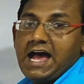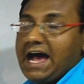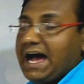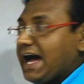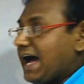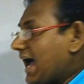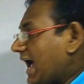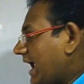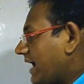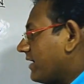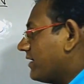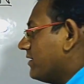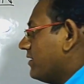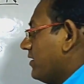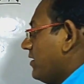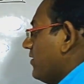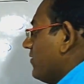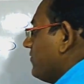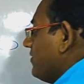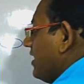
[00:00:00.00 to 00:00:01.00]
and
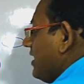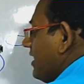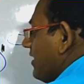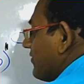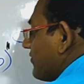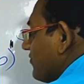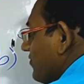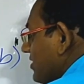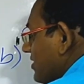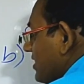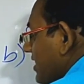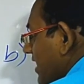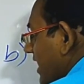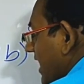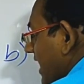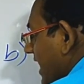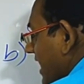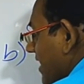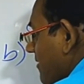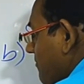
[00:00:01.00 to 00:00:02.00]
we are left with
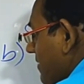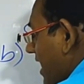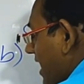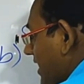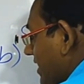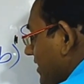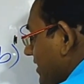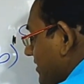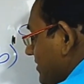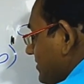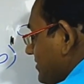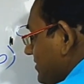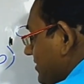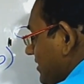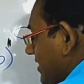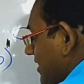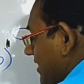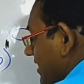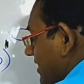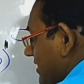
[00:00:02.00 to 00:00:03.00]
a minus
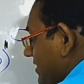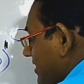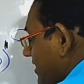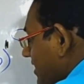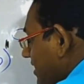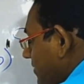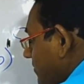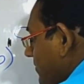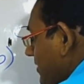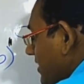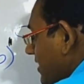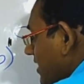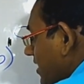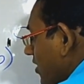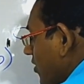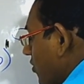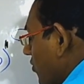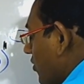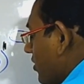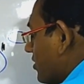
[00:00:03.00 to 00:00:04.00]

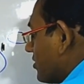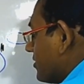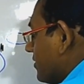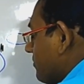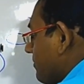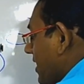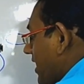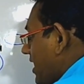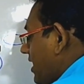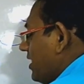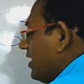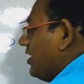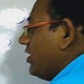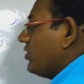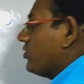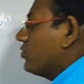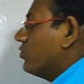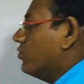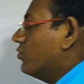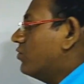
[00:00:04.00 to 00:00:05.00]
3b whole to the power
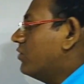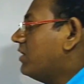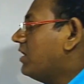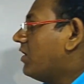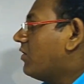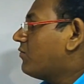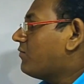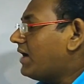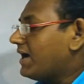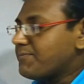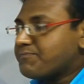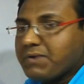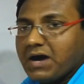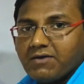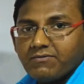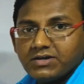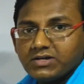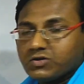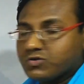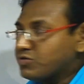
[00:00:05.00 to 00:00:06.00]
2. Why
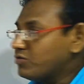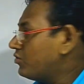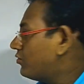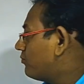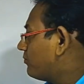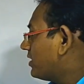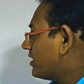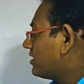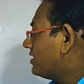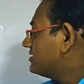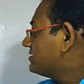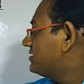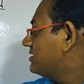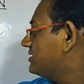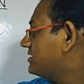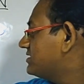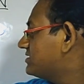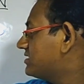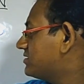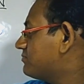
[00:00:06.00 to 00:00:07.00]
power 2? Because
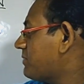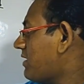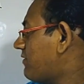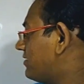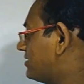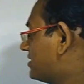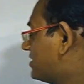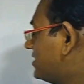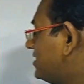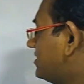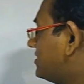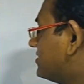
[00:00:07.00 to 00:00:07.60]
this is power 3,